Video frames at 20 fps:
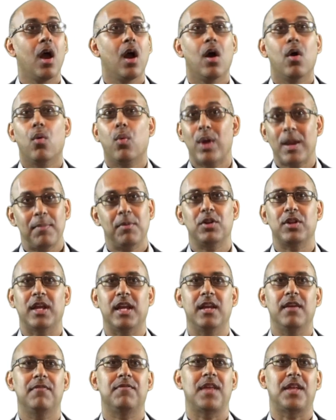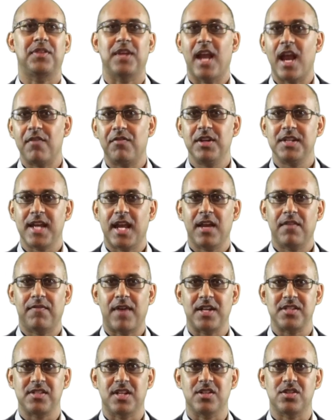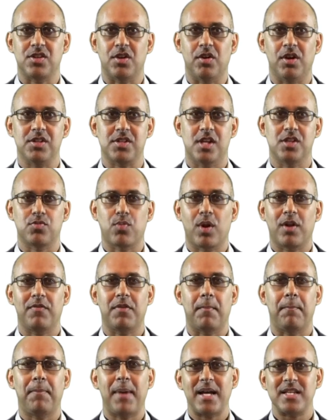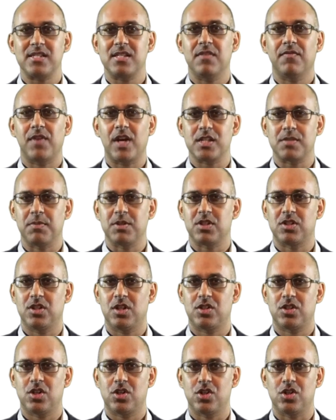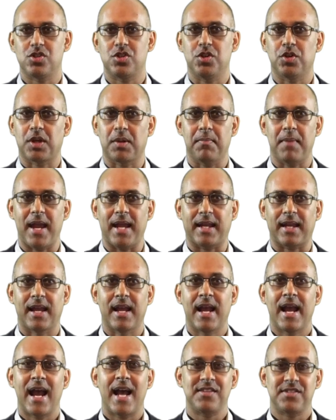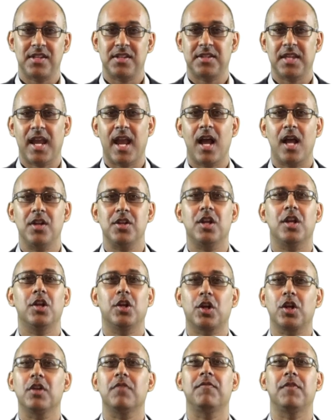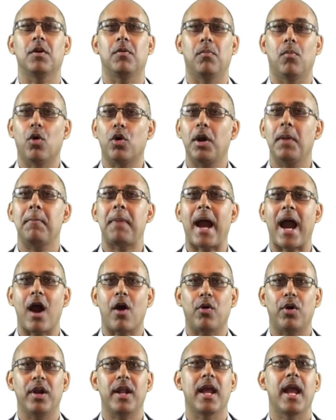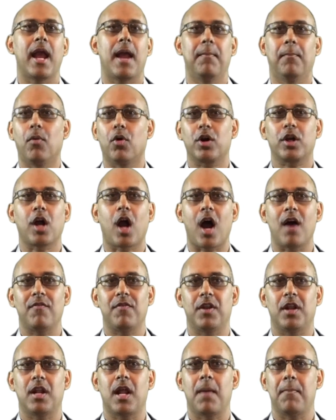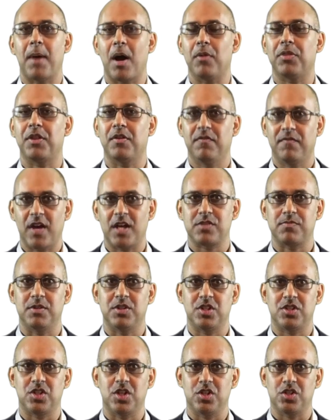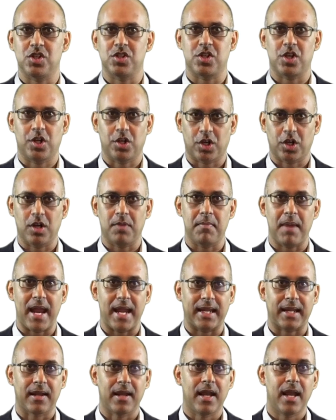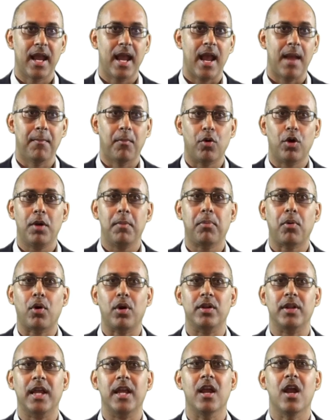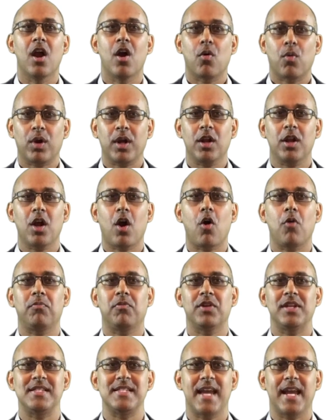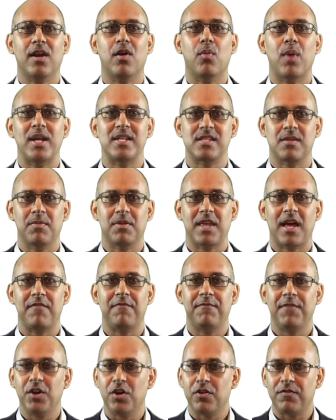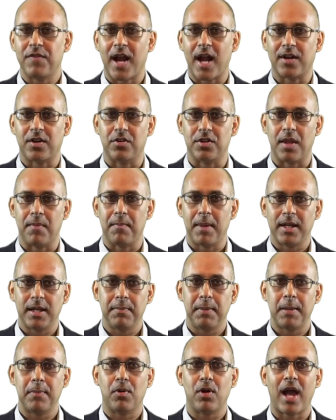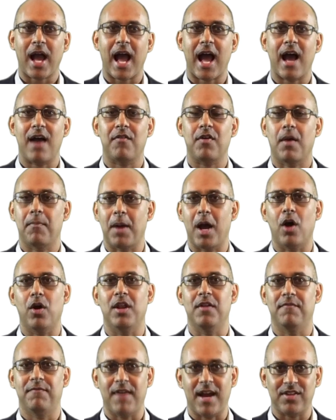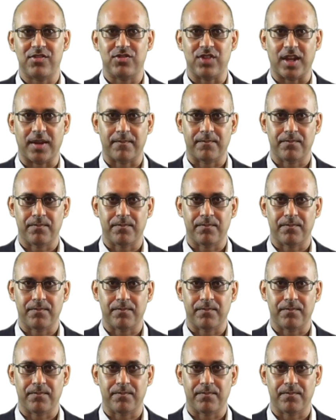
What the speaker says: We believe that the Everyday Investing series is one of the best investment decisions you can make, as at the end, you're going to feel more empowered and more confident about the investment decisions that you're going to make. And more importantly, we're going to hopefully take away some of that fear factor that many people have about investing.